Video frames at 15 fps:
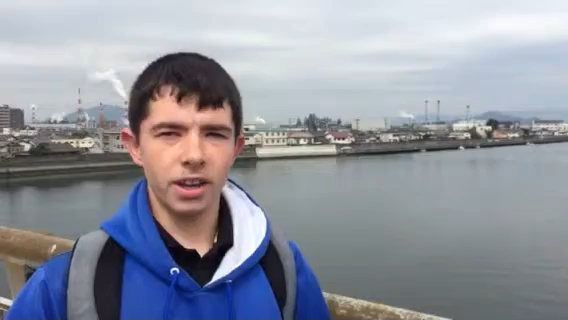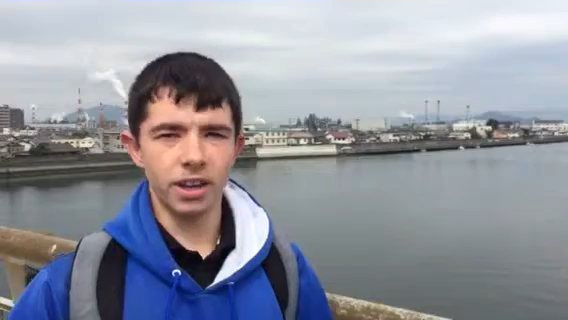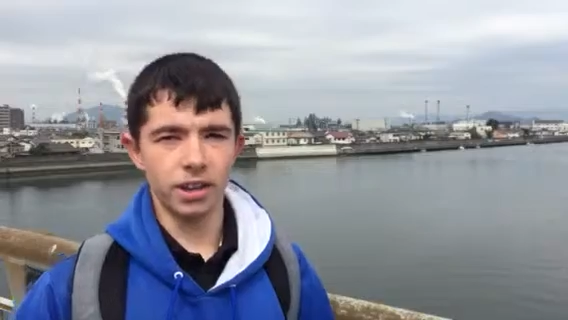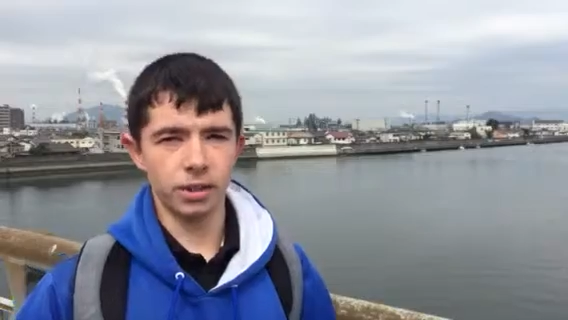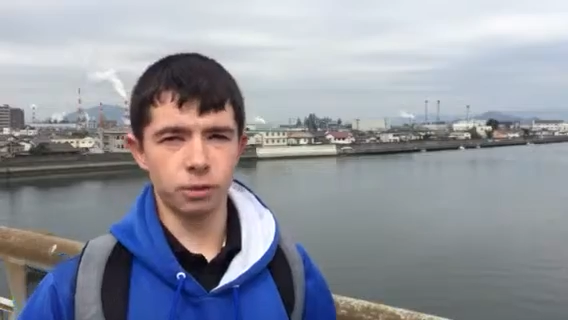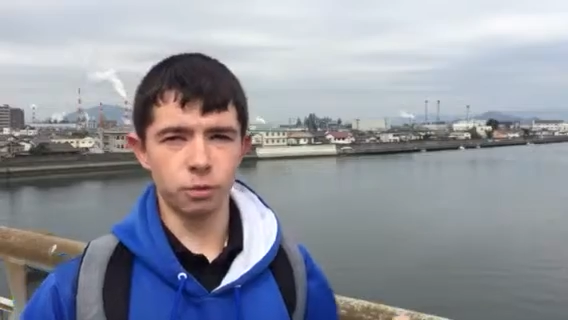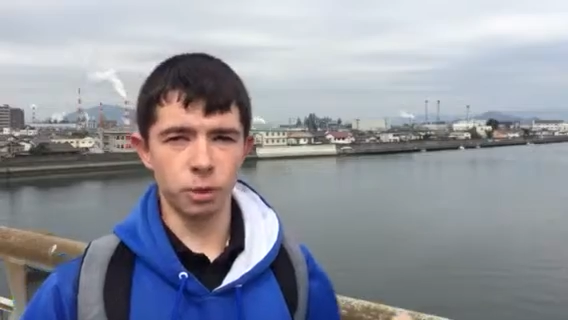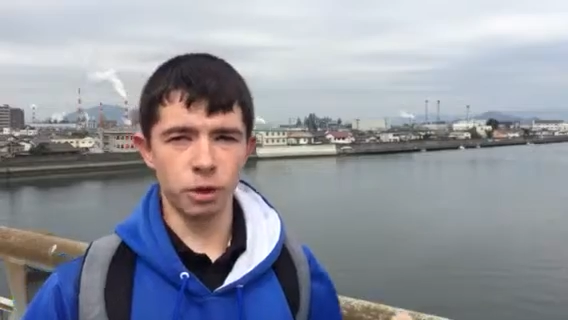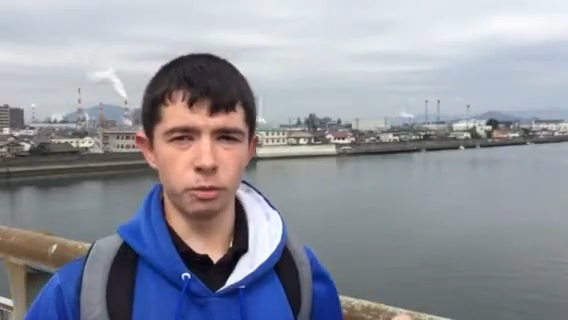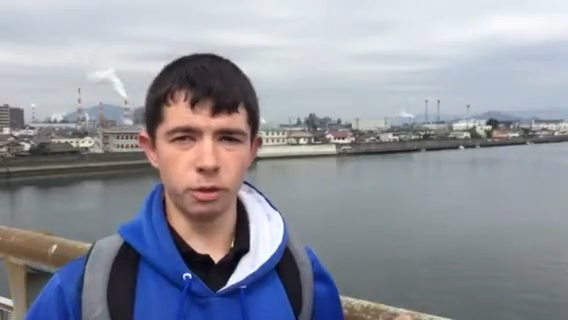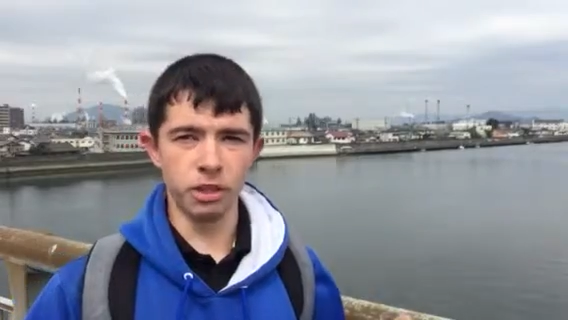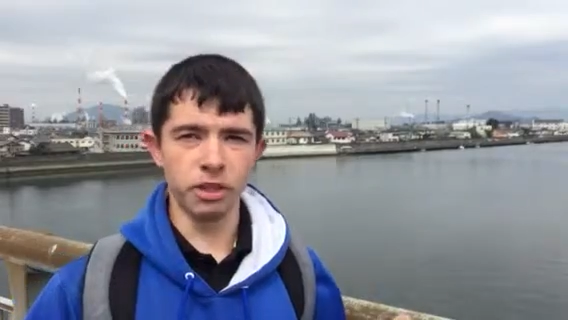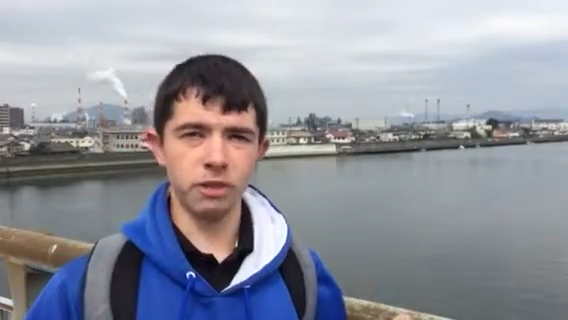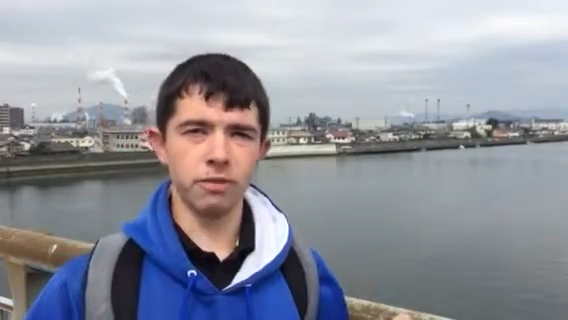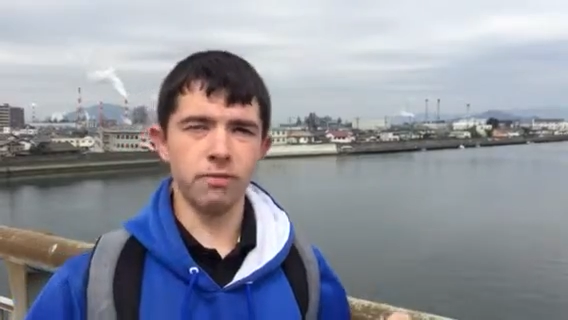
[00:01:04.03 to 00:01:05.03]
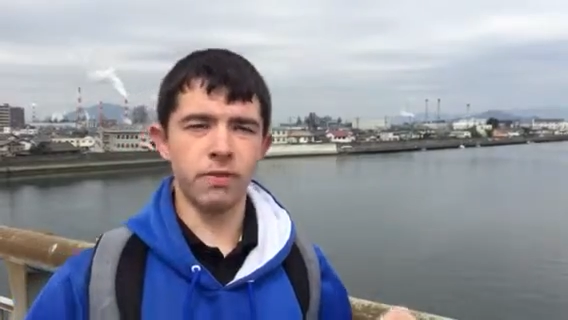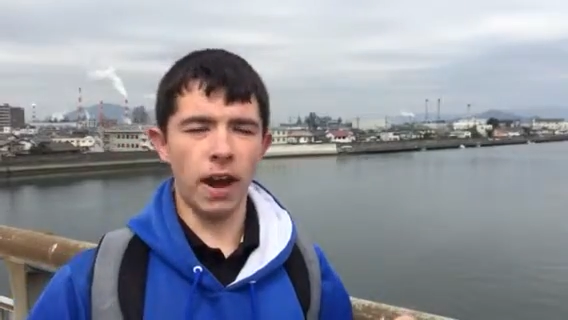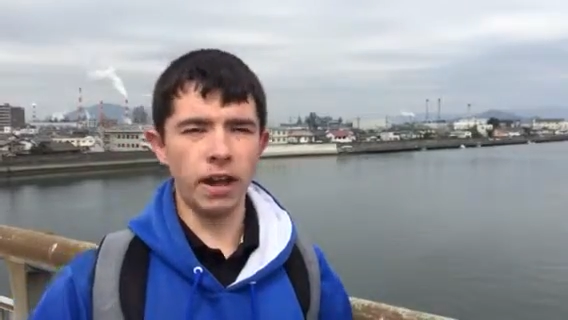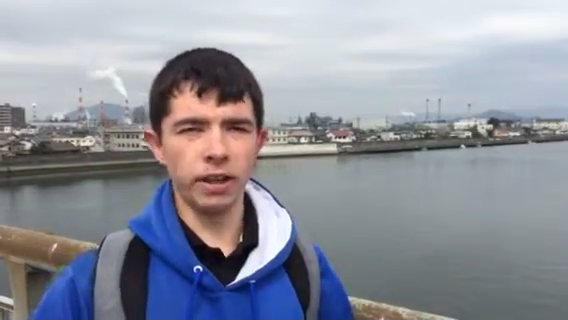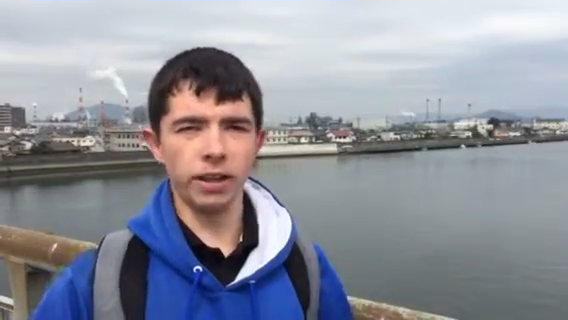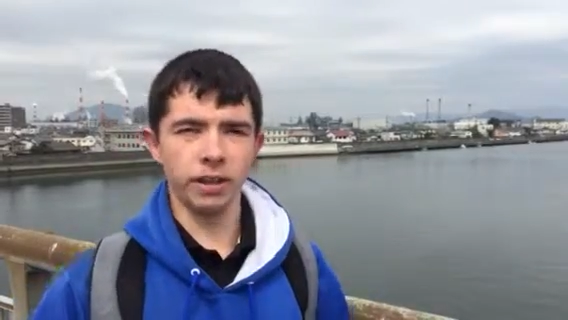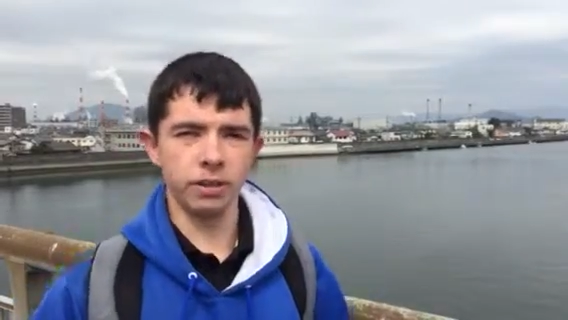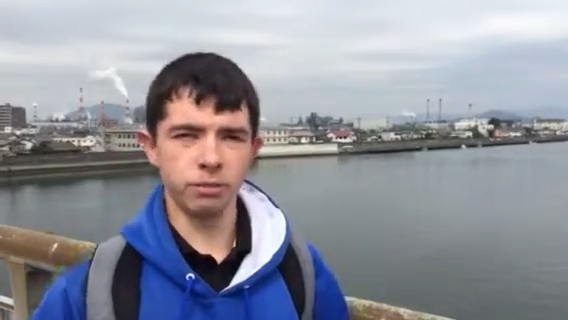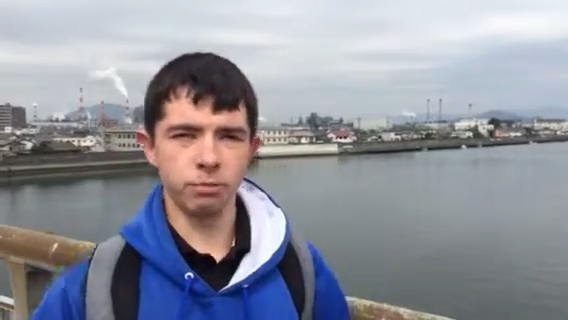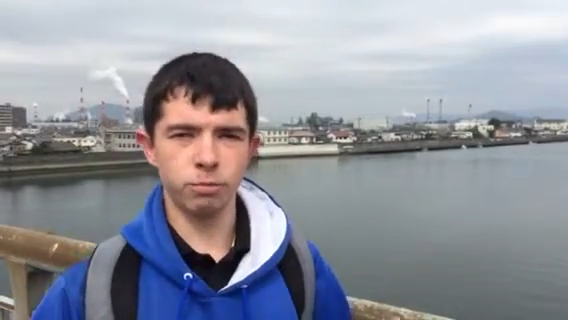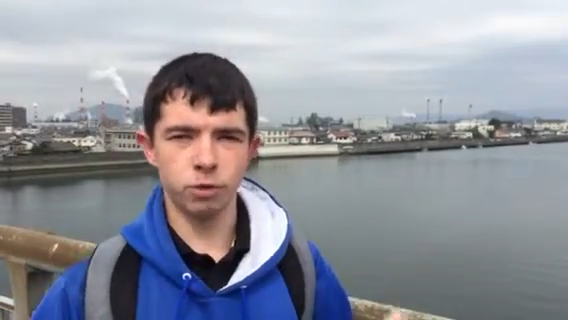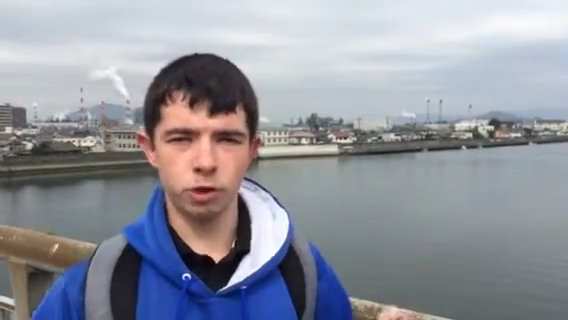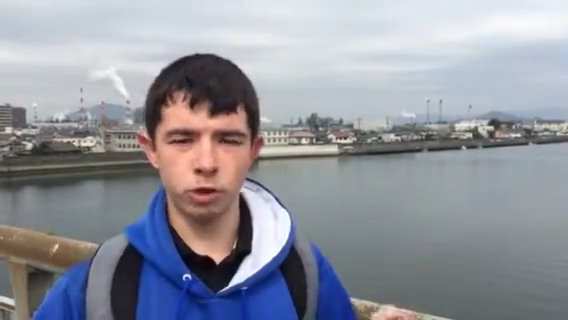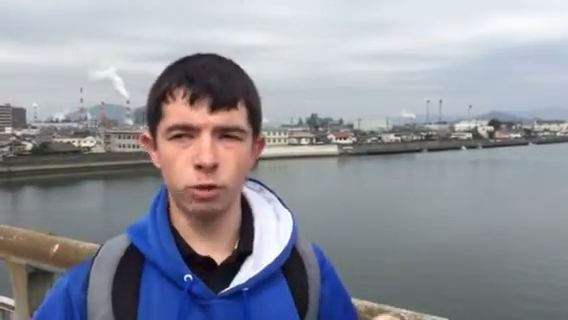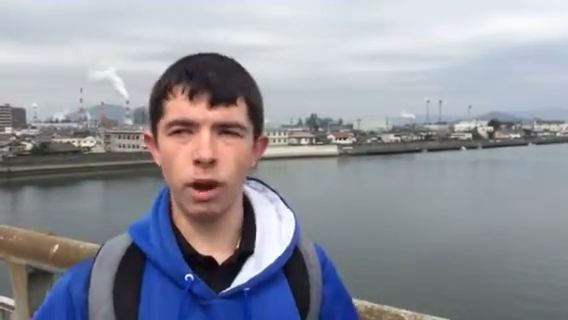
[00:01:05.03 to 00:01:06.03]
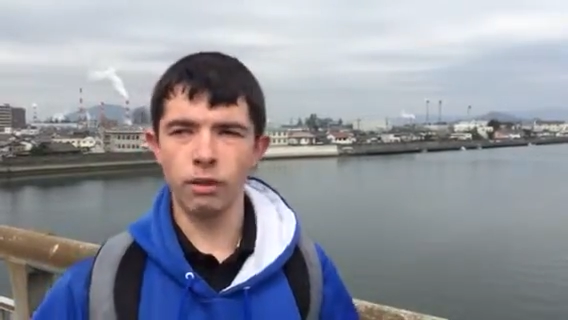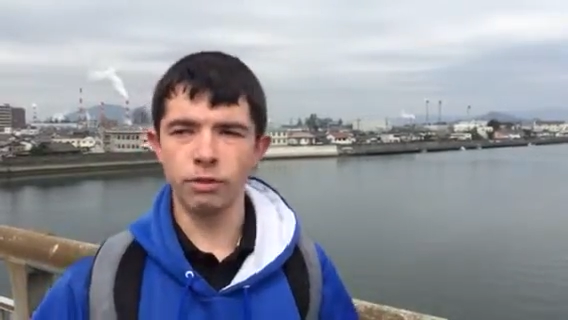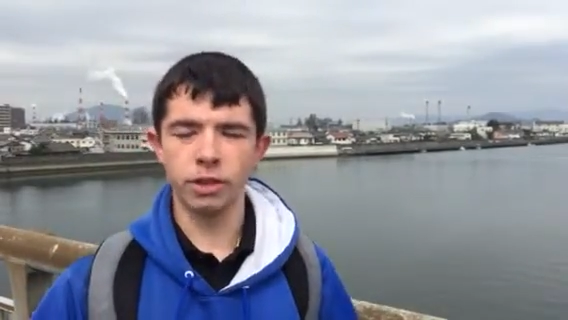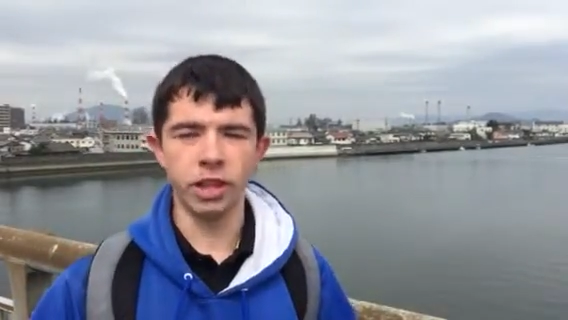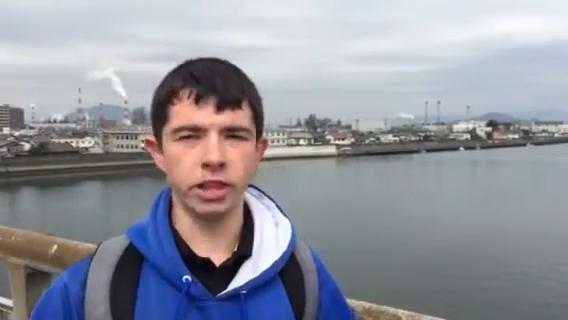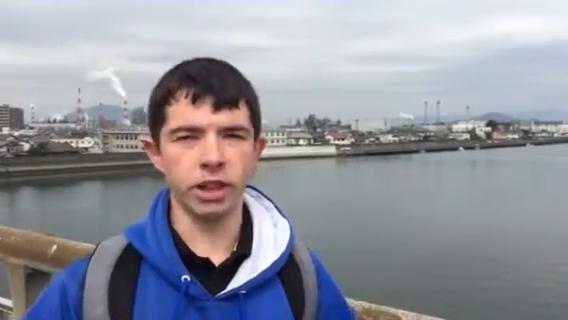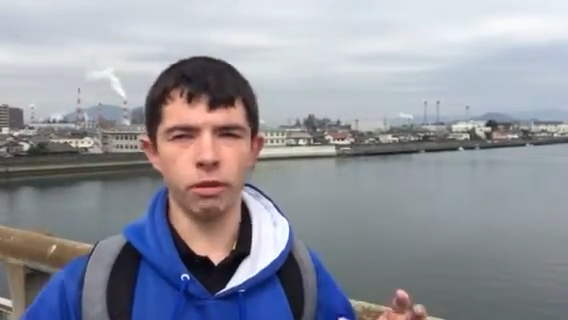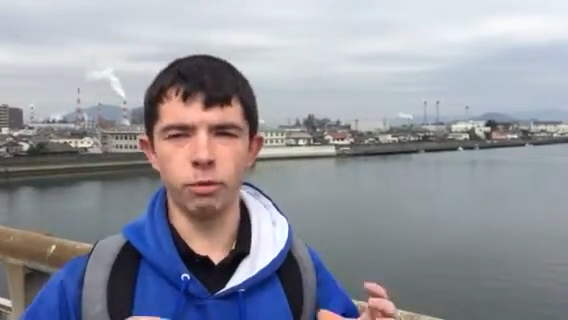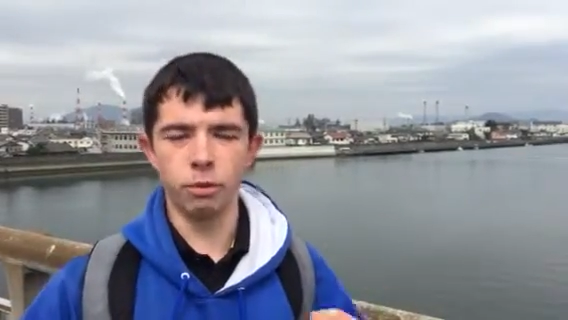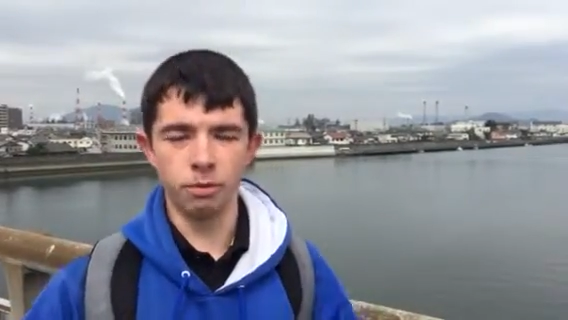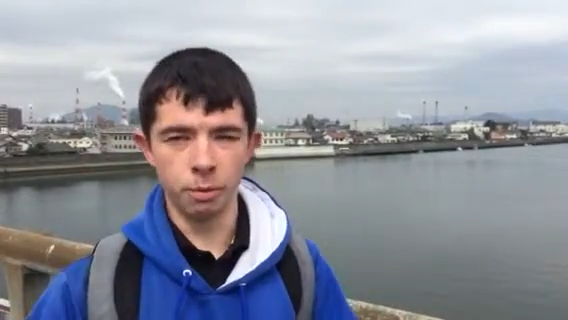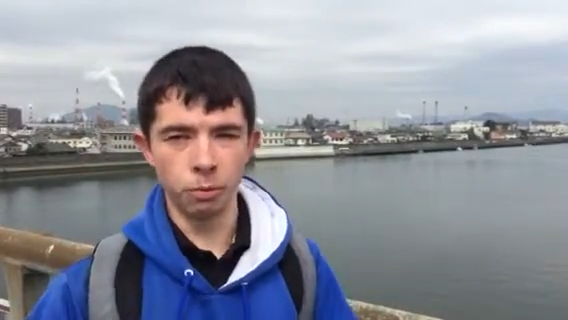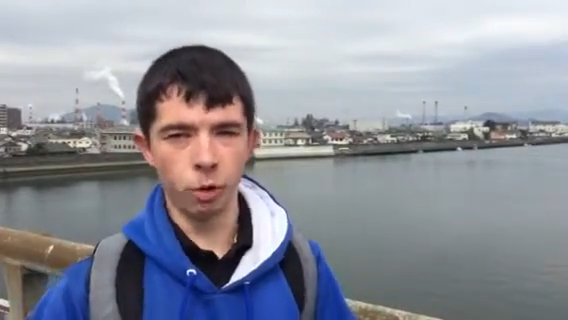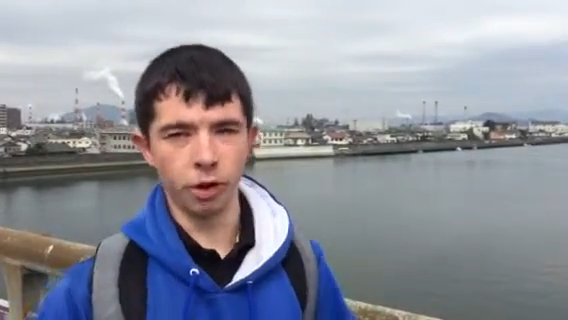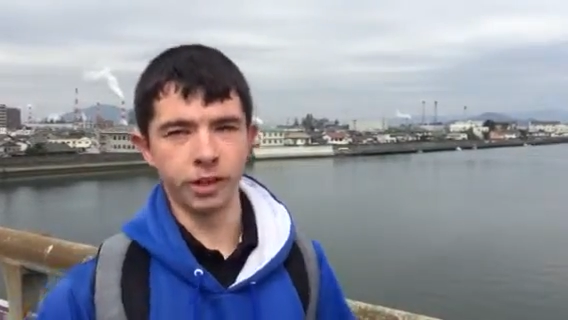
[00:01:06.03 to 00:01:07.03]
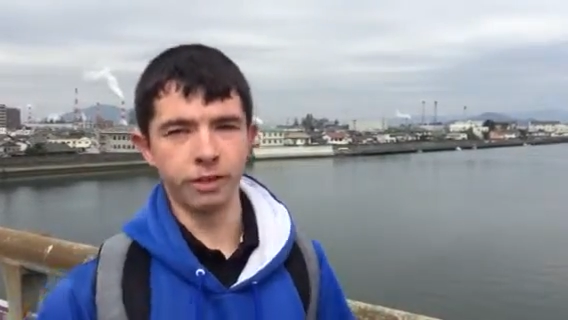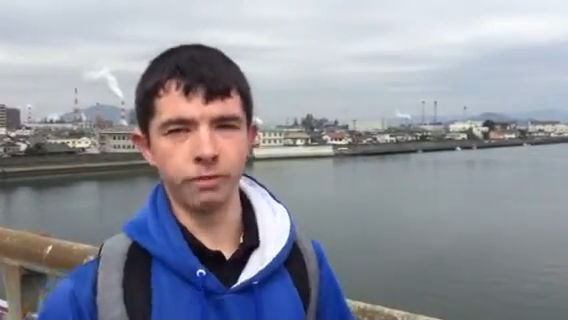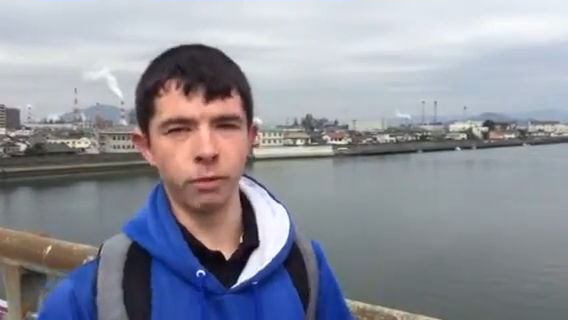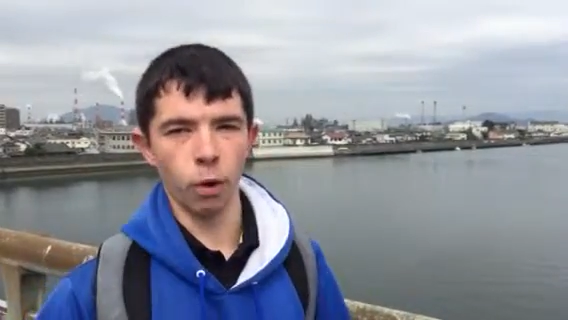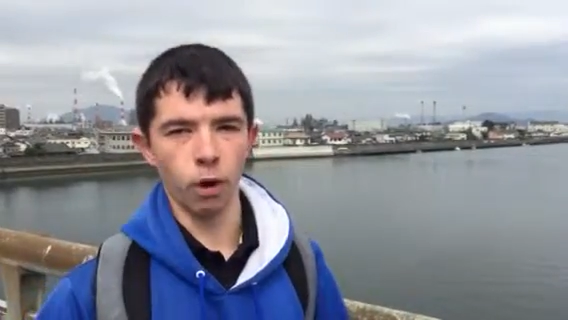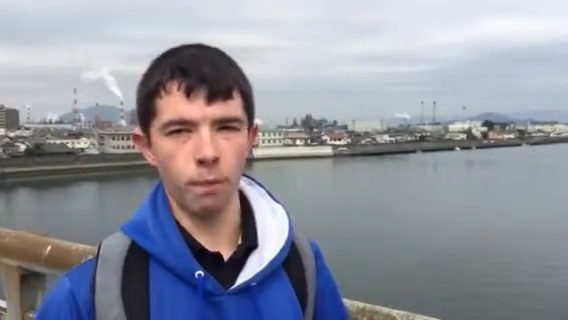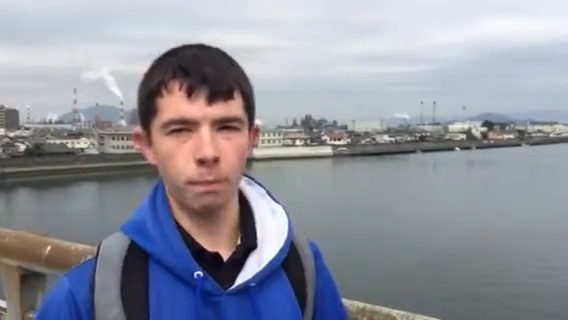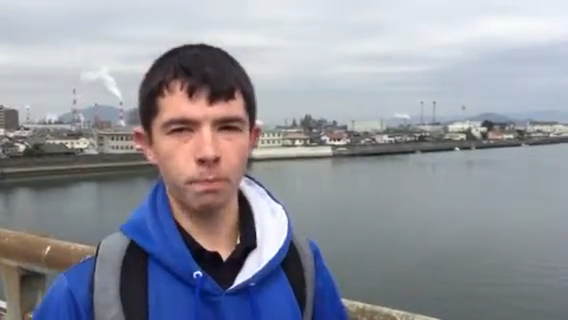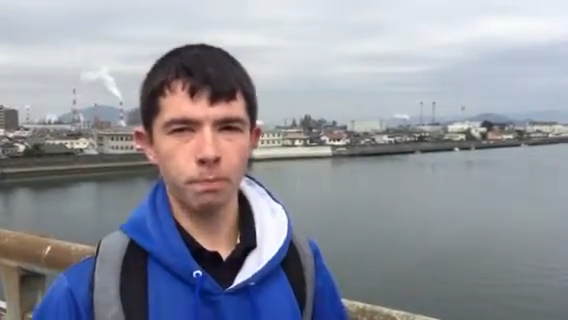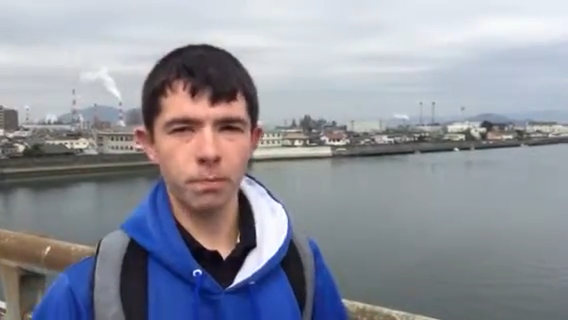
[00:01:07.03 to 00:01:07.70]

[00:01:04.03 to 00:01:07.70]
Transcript: is when we finally do everything that we've been working for.